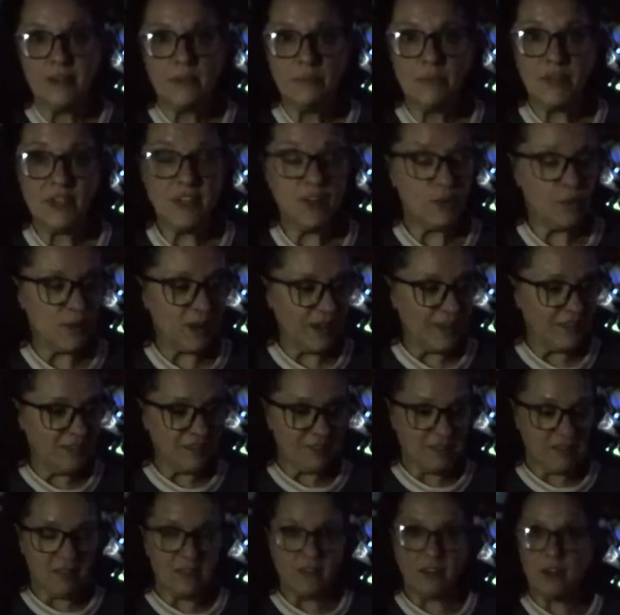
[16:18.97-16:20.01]
But
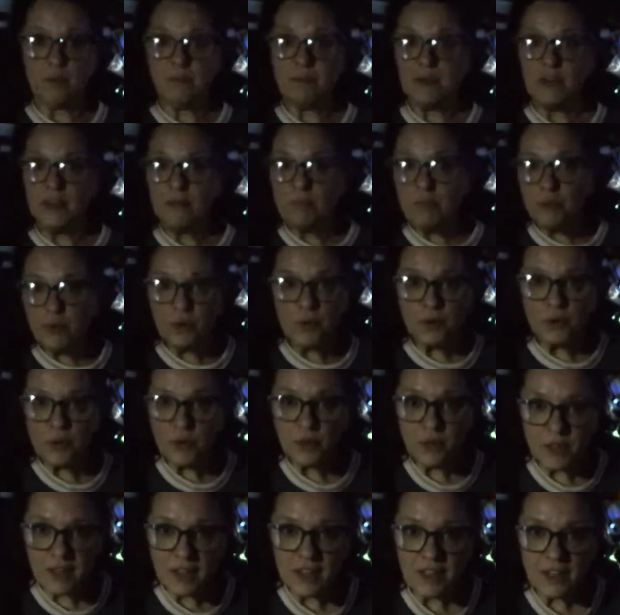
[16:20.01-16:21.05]
anyways, a lot of
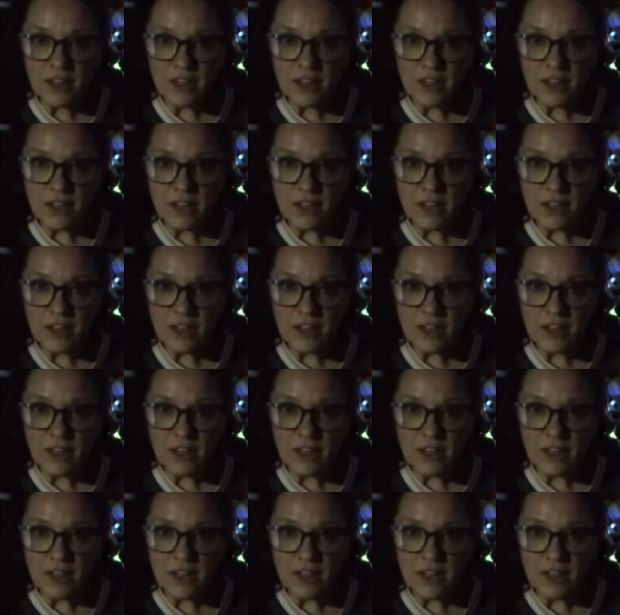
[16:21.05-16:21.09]
people,